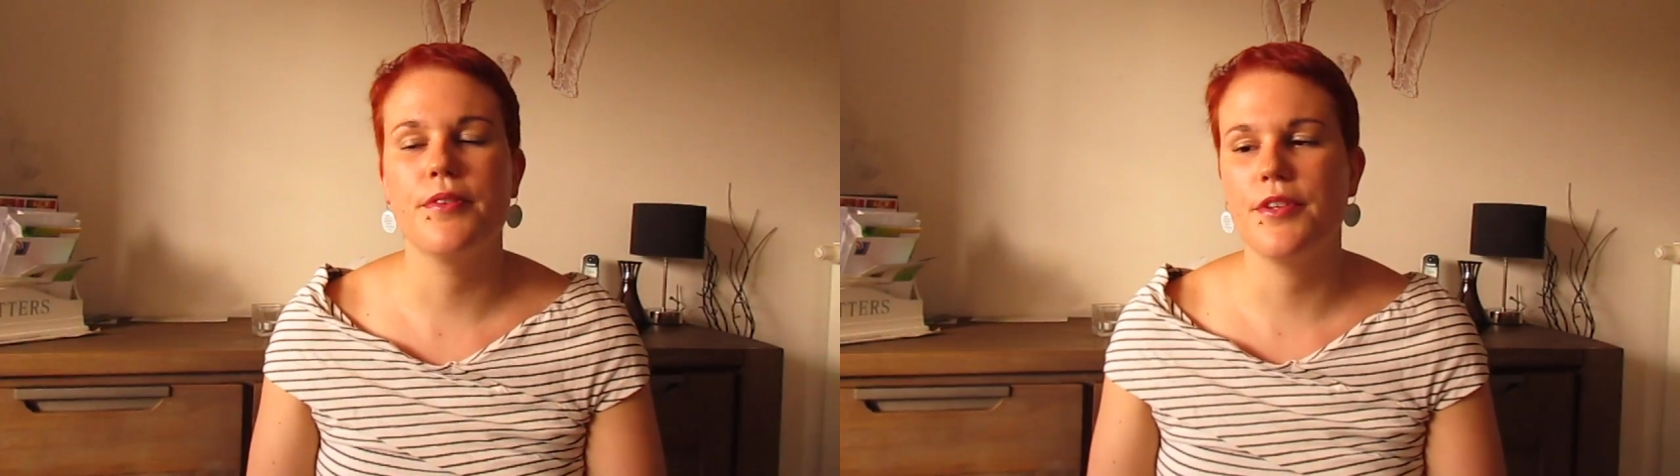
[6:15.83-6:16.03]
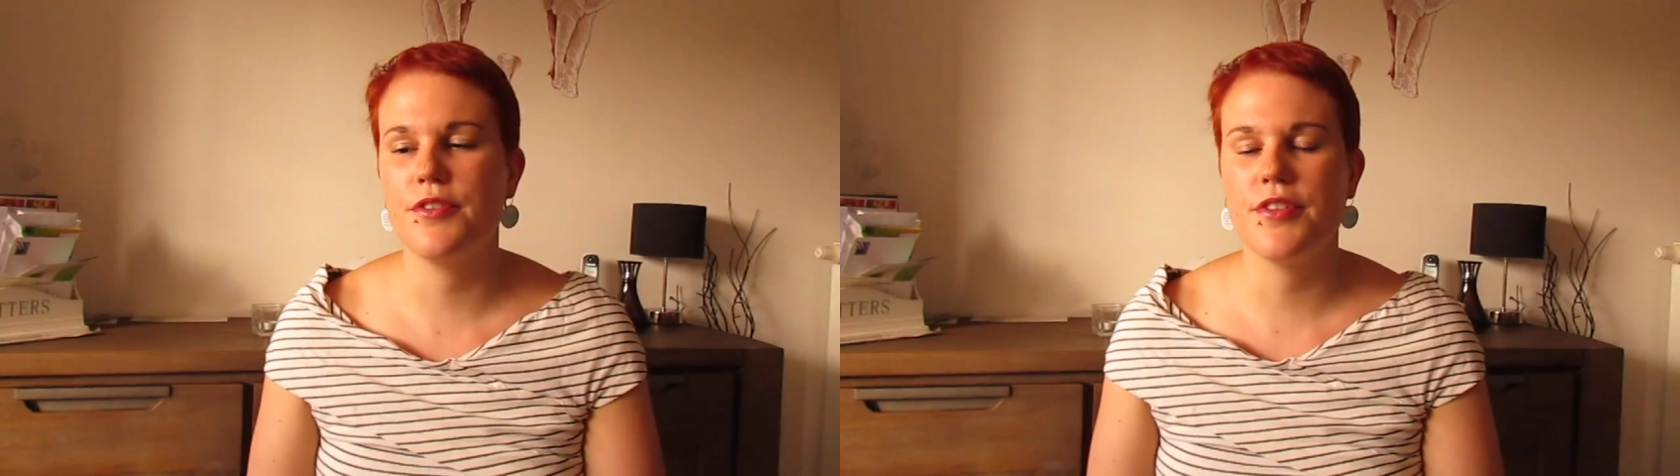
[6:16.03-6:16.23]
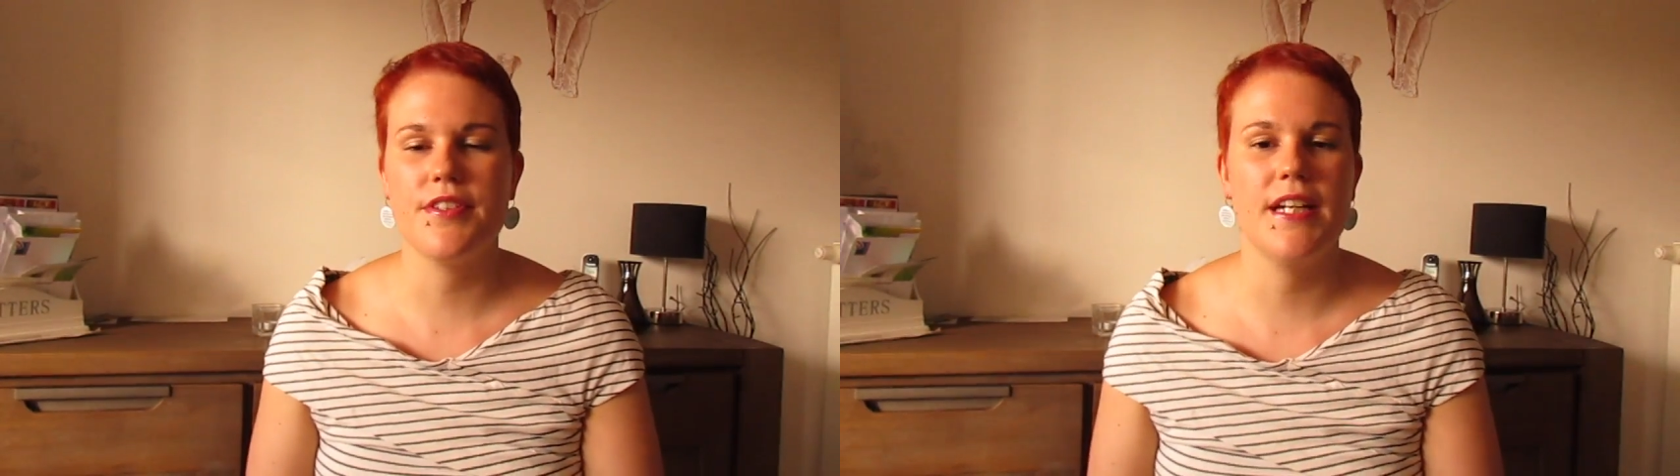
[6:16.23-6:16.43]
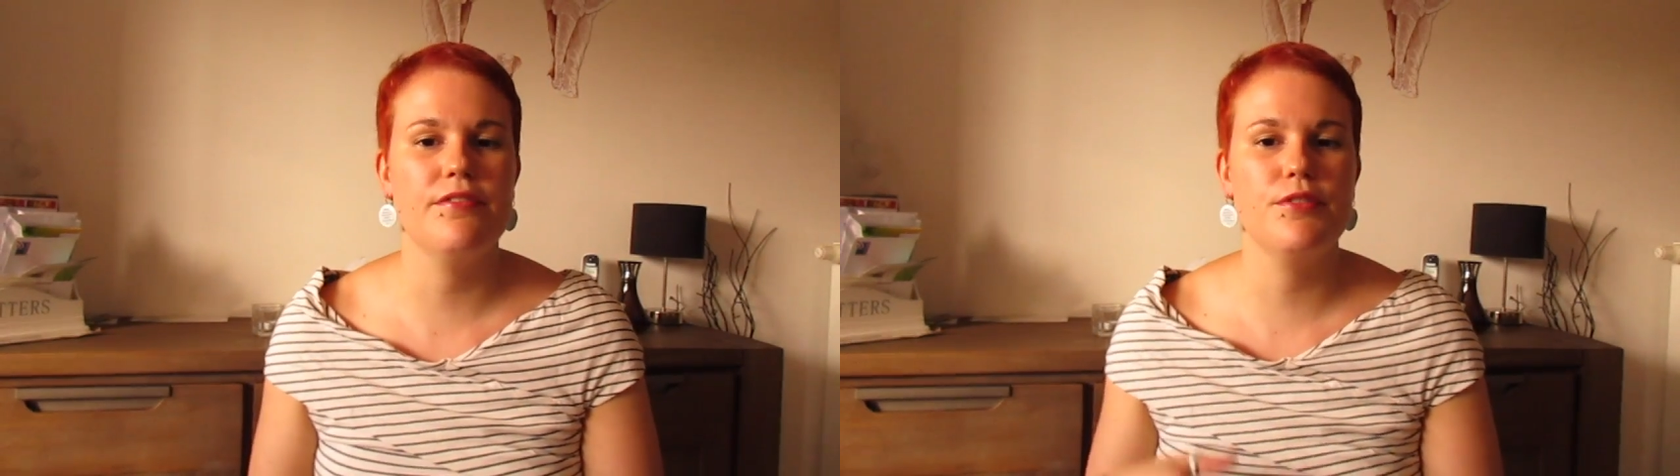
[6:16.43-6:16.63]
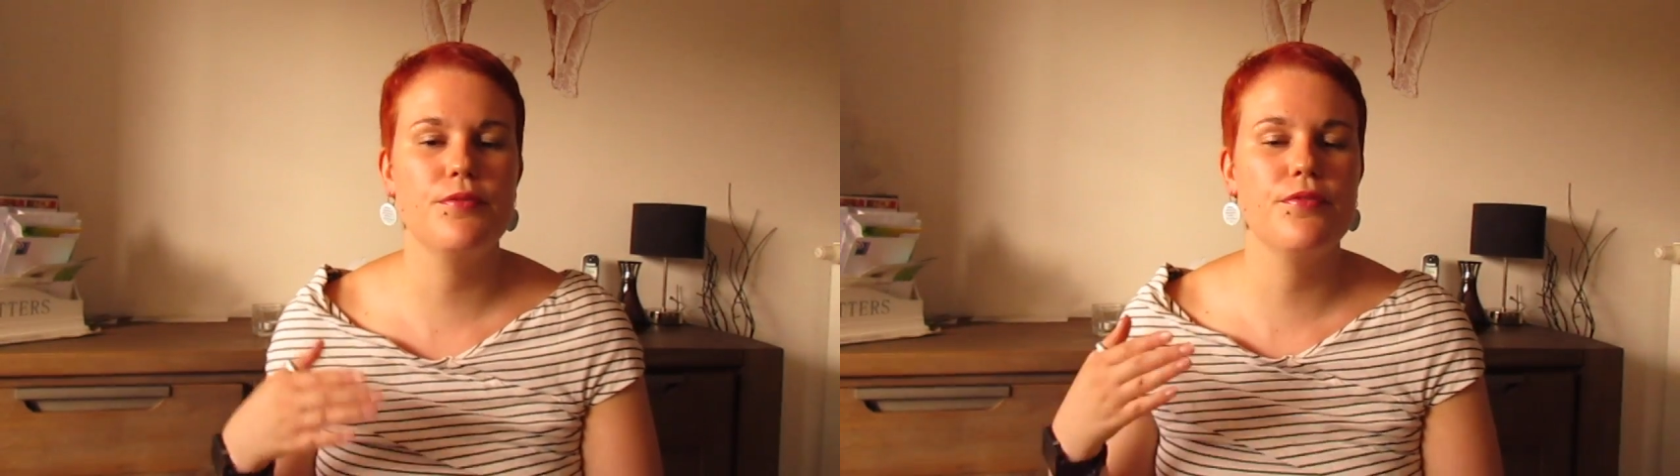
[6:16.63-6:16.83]
You just
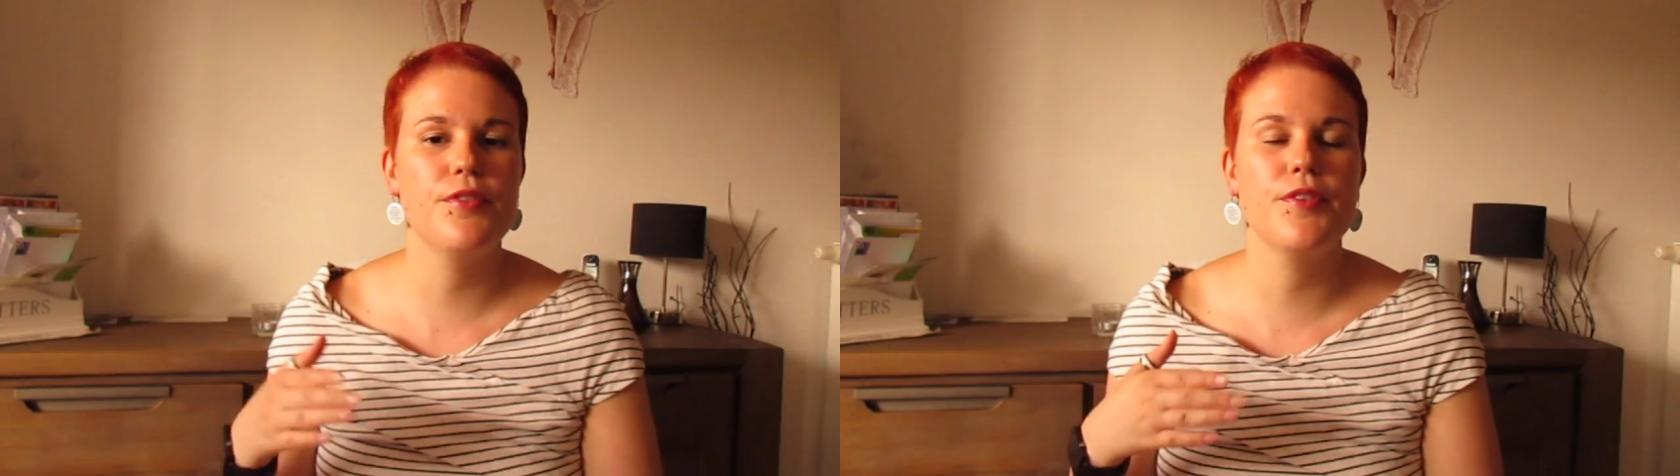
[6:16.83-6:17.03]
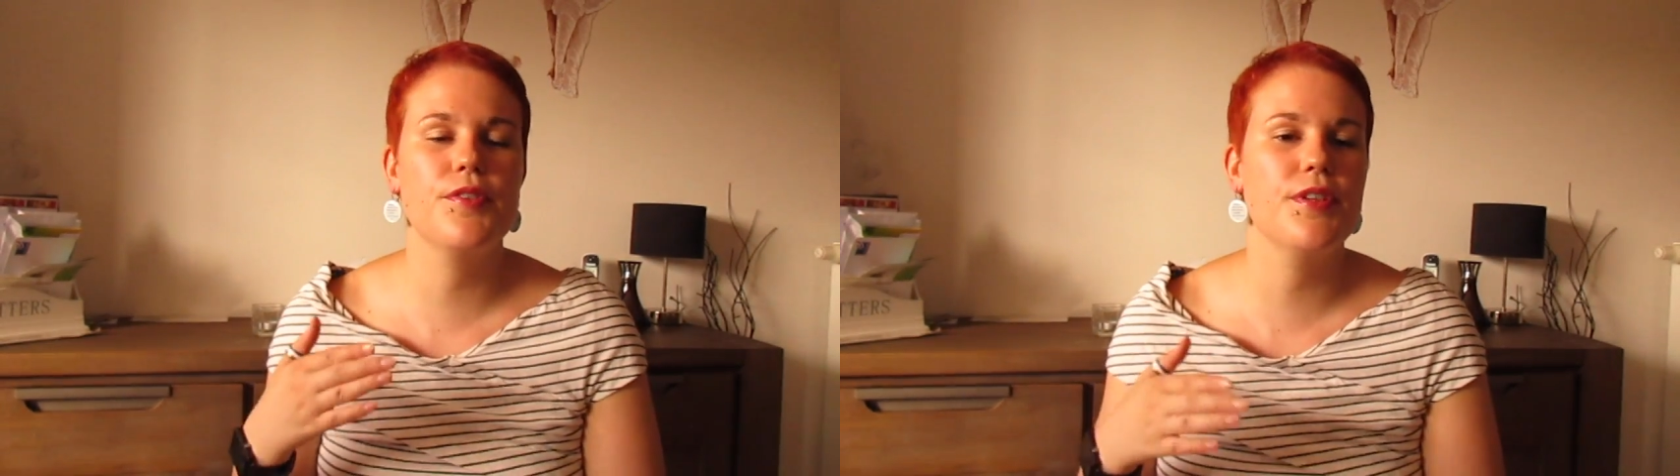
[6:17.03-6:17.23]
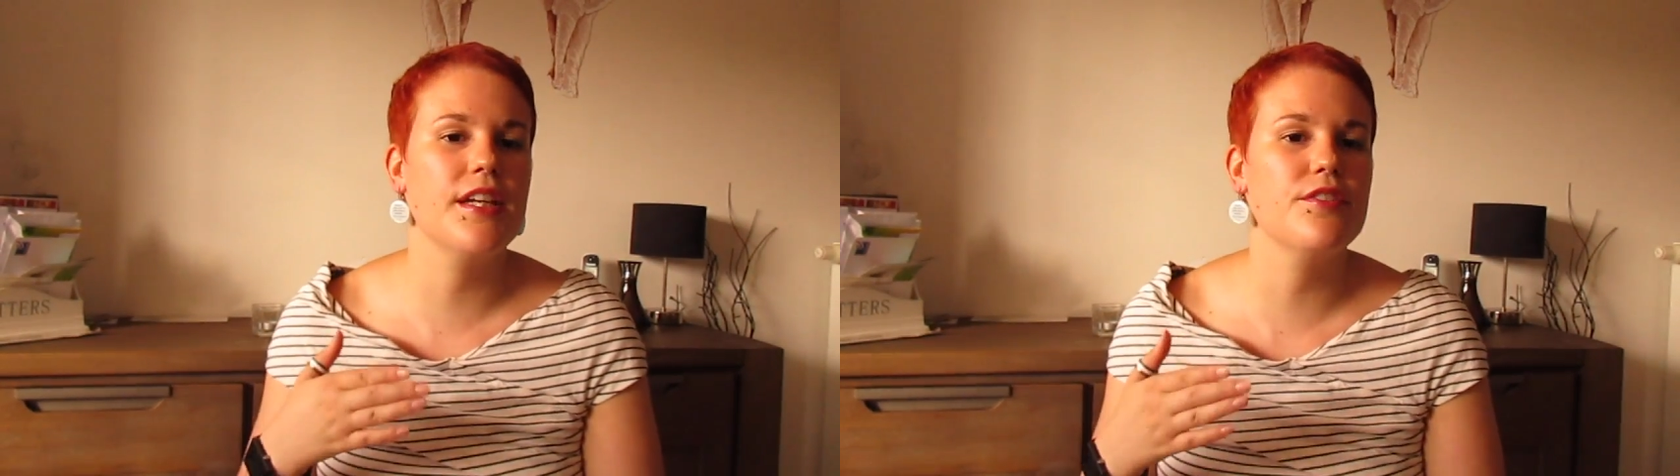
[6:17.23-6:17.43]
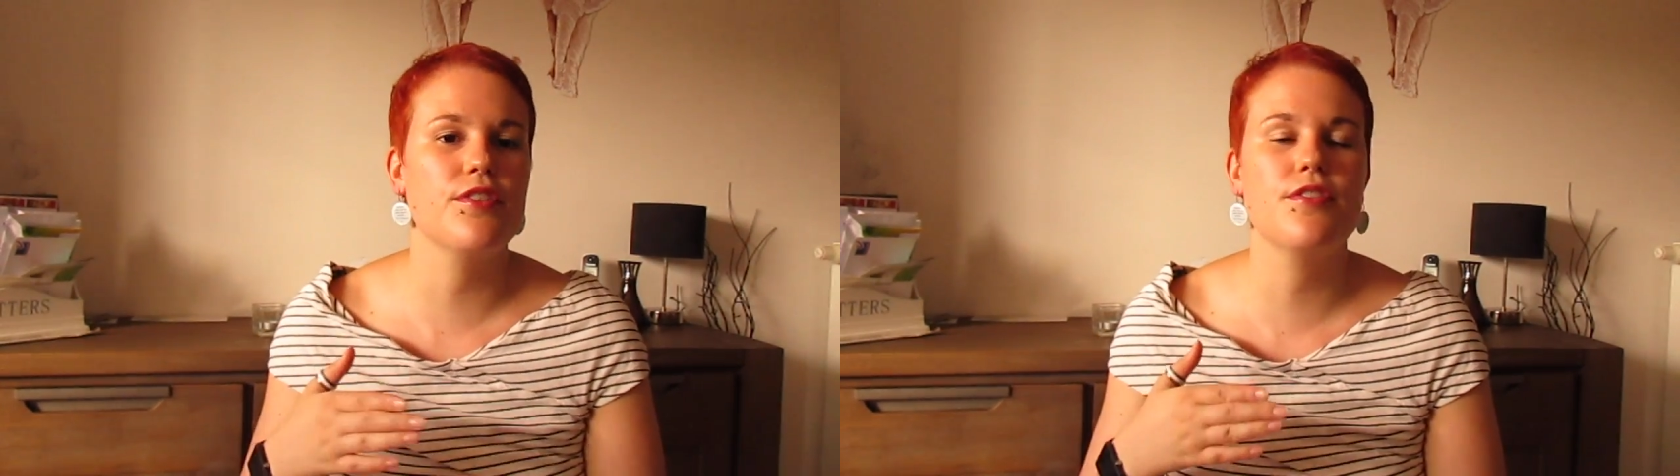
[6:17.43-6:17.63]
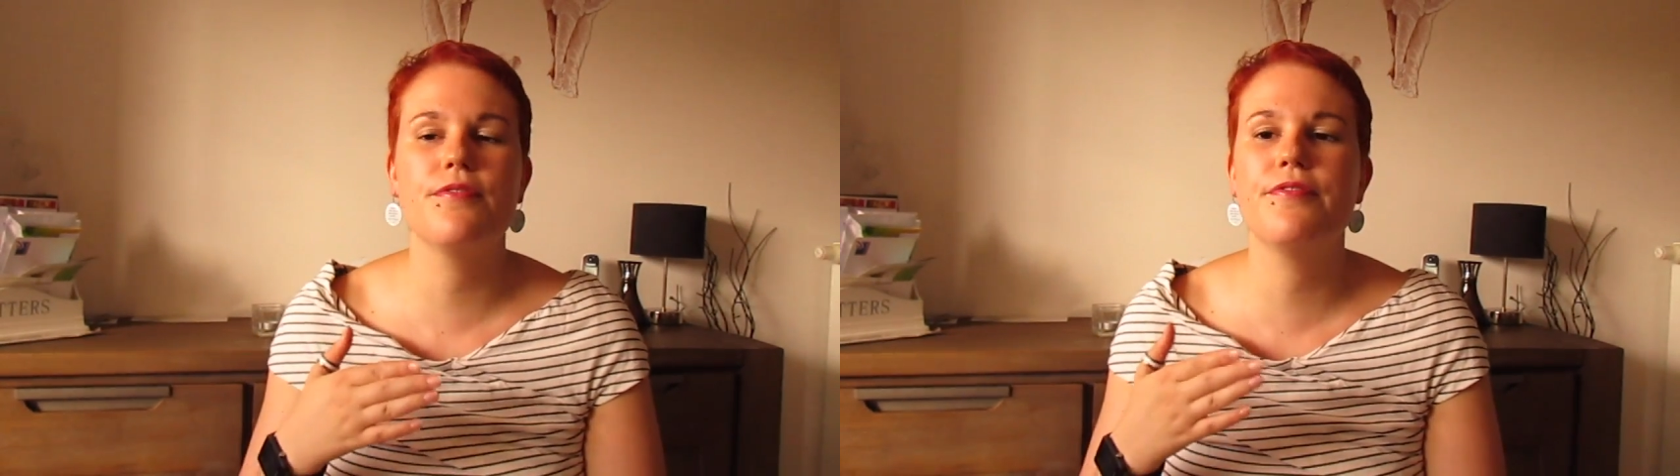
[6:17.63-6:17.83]
have to, you can just